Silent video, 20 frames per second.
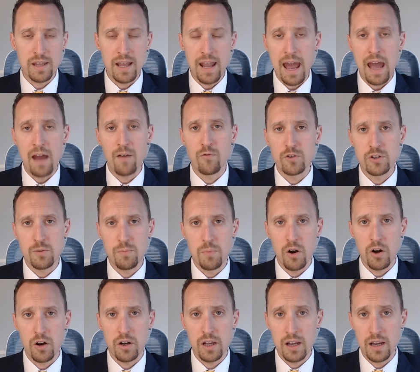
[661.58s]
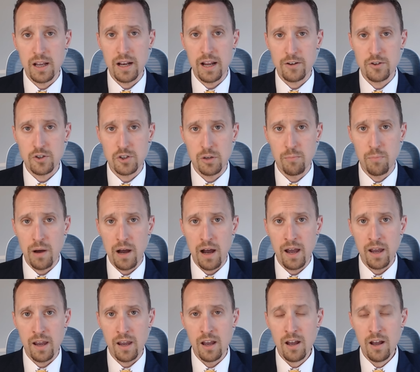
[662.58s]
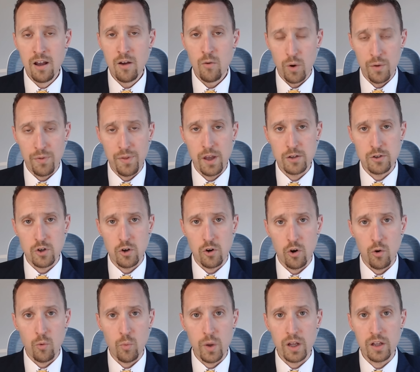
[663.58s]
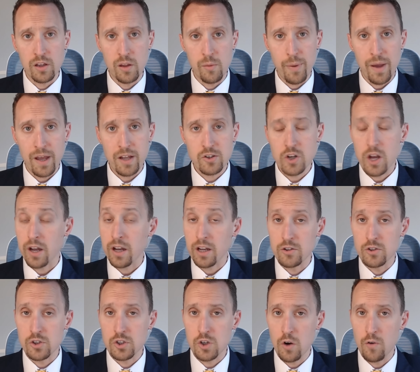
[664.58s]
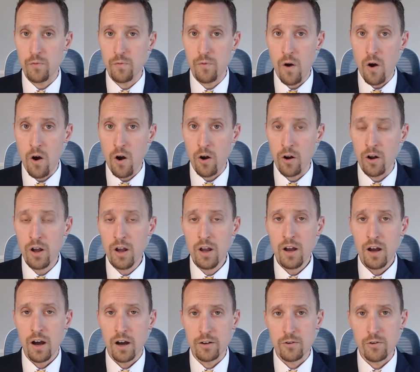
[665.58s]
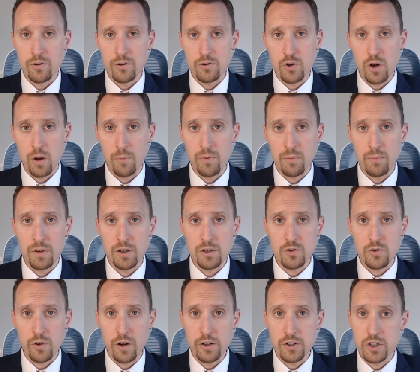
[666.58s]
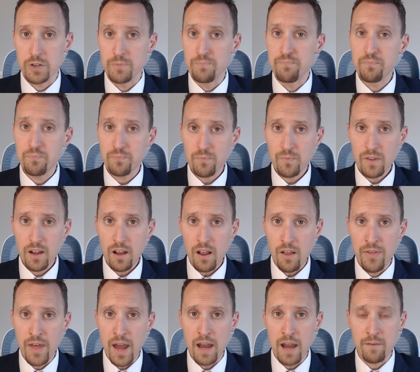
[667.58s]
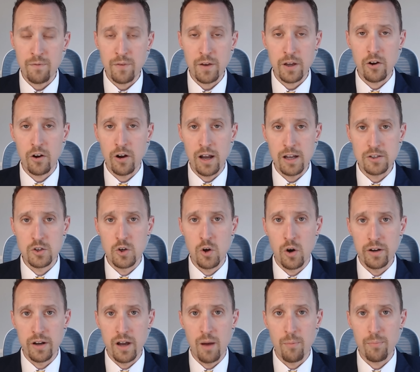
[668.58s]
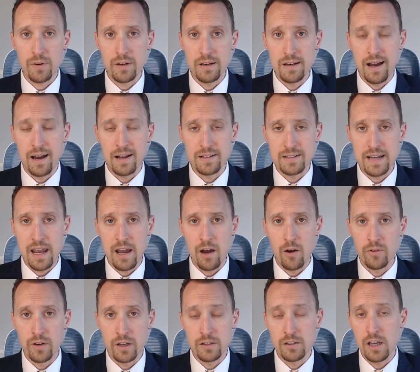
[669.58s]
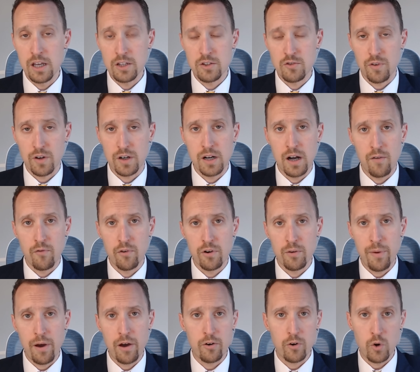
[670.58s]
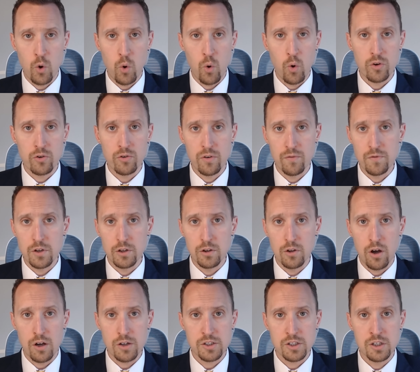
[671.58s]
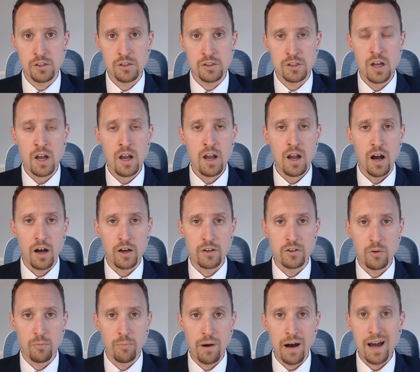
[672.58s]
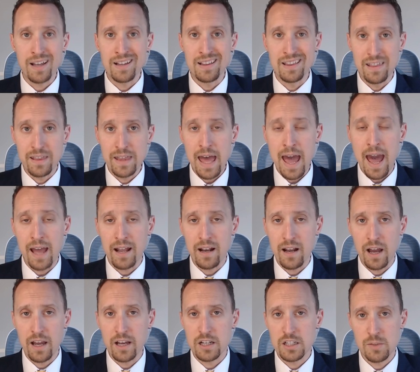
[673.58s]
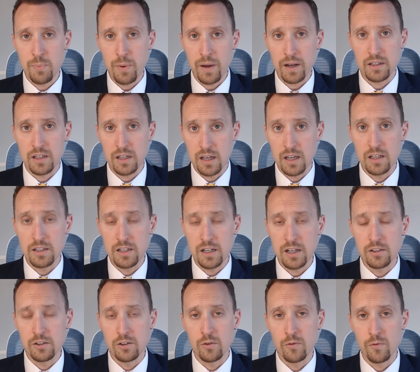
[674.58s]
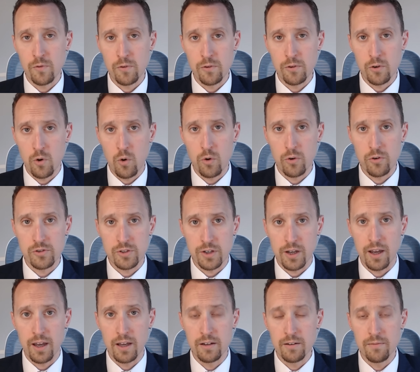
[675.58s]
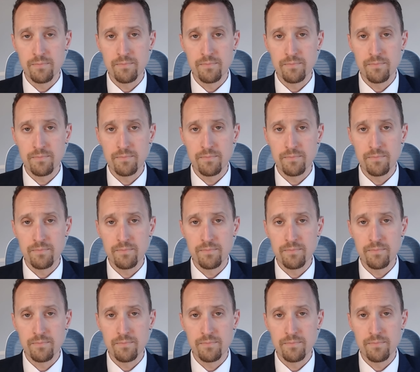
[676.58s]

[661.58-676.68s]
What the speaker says: the average American can actually buy with his or her weekly paycheck. And so far, under the Trump administration, that figure has gone up, not down. And it's recovered about a quarter of the losses under Biden. That I expect to continue for the quarters ahead.